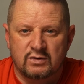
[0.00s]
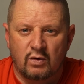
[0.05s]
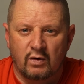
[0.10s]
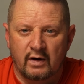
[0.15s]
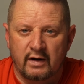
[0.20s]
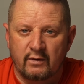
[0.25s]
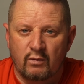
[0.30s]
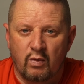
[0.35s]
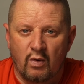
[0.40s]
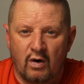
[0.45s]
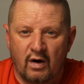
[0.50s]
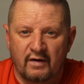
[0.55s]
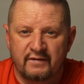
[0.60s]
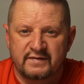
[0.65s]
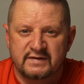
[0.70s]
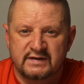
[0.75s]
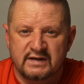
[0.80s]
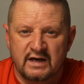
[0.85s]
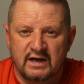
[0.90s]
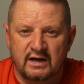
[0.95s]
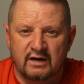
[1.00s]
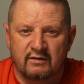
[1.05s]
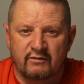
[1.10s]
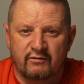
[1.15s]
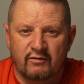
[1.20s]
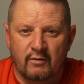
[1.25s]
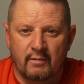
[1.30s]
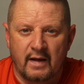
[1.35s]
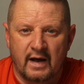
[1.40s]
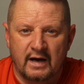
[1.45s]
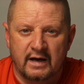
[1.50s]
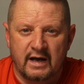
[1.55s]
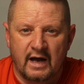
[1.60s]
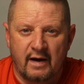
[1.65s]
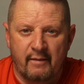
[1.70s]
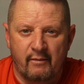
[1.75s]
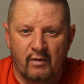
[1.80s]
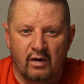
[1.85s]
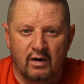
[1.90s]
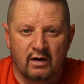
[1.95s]
quality, what I've seen from that
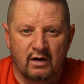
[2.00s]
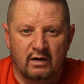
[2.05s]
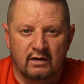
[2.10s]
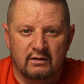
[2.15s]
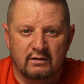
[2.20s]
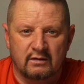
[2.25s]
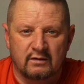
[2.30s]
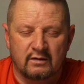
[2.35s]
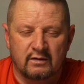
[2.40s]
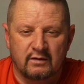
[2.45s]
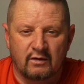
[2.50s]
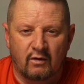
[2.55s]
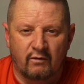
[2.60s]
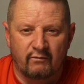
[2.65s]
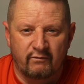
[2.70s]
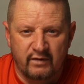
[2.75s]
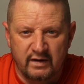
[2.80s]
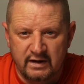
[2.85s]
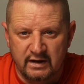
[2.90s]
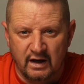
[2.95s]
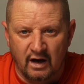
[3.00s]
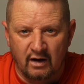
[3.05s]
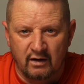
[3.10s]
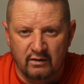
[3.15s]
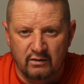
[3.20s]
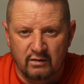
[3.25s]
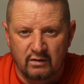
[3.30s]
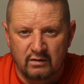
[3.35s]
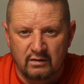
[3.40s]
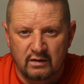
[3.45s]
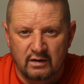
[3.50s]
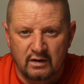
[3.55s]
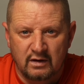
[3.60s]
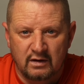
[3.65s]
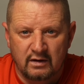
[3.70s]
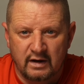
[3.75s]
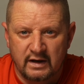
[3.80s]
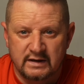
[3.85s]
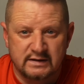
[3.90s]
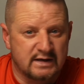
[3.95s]
camera on video,
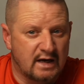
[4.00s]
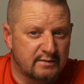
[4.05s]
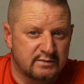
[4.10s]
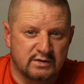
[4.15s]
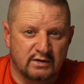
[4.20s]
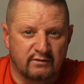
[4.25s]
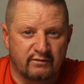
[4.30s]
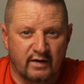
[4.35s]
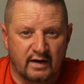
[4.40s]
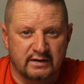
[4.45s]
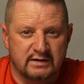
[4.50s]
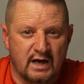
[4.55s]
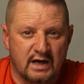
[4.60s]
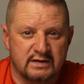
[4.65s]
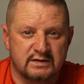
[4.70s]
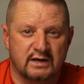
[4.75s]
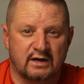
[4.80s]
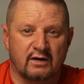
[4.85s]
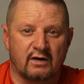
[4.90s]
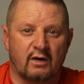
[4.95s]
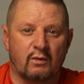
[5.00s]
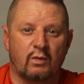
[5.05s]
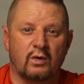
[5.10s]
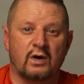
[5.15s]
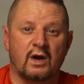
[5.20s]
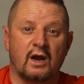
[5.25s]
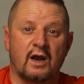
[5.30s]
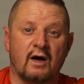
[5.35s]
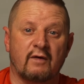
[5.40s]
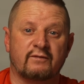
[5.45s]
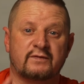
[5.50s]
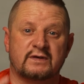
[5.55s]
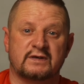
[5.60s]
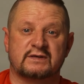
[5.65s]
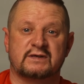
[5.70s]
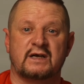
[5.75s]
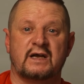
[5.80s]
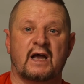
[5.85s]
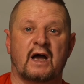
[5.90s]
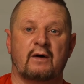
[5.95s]
is absolutely fantastic, and I would love to
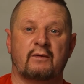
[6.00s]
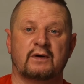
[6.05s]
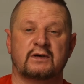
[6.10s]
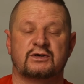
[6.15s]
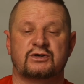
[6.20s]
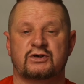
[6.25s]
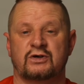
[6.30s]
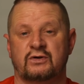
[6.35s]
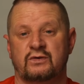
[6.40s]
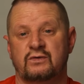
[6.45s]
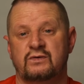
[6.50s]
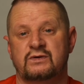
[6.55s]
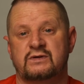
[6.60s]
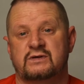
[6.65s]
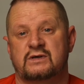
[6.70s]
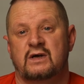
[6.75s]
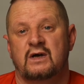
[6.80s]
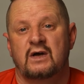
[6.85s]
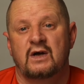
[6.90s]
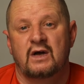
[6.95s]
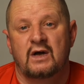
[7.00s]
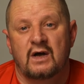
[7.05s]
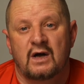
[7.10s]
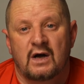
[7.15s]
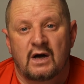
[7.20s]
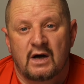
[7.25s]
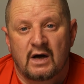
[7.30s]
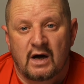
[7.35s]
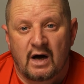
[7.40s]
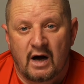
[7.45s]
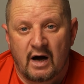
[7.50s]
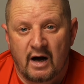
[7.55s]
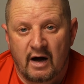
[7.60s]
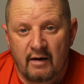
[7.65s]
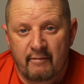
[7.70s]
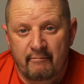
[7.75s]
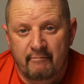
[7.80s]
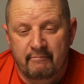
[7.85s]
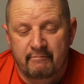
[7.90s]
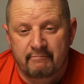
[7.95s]
see how it shoots
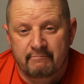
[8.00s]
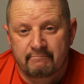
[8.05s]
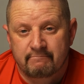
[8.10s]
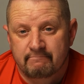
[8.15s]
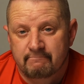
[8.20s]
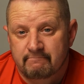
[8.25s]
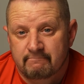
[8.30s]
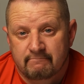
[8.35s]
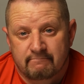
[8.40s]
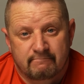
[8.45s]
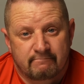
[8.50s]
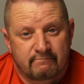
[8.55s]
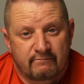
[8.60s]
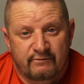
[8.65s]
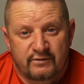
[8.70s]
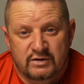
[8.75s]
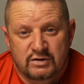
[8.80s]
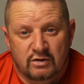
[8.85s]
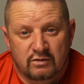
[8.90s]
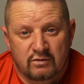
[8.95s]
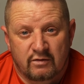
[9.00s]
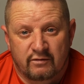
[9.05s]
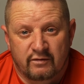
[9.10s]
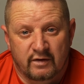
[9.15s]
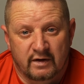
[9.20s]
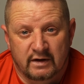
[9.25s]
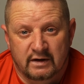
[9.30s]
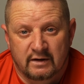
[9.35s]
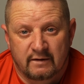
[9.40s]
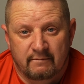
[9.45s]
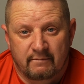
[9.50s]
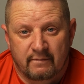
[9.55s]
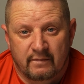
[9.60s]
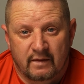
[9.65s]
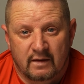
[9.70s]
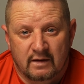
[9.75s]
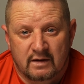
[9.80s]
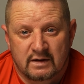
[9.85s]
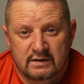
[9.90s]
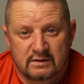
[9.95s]
photography,
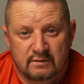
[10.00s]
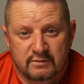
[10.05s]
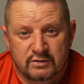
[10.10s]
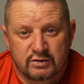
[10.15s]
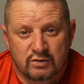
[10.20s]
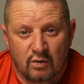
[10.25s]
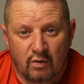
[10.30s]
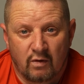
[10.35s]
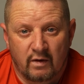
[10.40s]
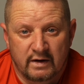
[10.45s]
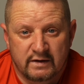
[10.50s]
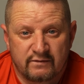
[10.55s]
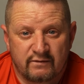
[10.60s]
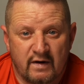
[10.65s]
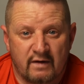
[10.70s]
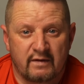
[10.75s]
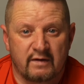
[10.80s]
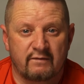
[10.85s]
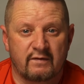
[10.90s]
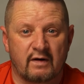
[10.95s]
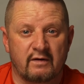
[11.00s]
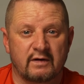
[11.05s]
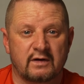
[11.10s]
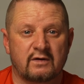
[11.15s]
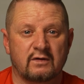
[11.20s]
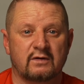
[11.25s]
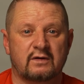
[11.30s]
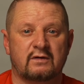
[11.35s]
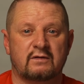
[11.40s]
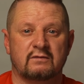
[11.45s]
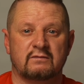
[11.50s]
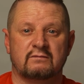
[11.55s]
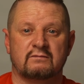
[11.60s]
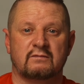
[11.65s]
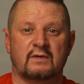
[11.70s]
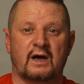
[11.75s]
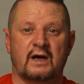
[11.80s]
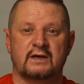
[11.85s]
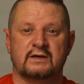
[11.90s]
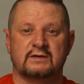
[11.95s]
because I'm sure it's very, very good
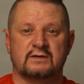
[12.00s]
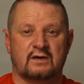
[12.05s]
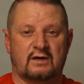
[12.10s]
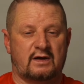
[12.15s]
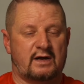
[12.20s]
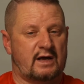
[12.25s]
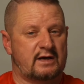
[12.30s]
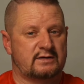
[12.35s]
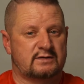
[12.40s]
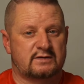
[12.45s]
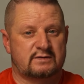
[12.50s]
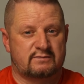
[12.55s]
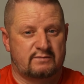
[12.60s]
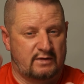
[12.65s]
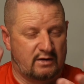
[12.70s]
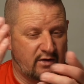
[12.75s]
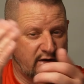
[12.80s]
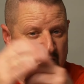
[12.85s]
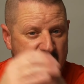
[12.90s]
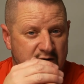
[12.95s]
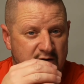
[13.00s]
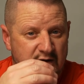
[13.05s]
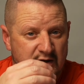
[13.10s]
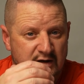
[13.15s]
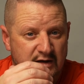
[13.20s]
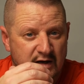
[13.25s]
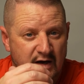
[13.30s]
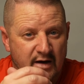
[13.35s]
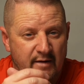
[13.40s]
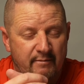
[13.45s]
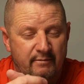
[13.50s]
as like the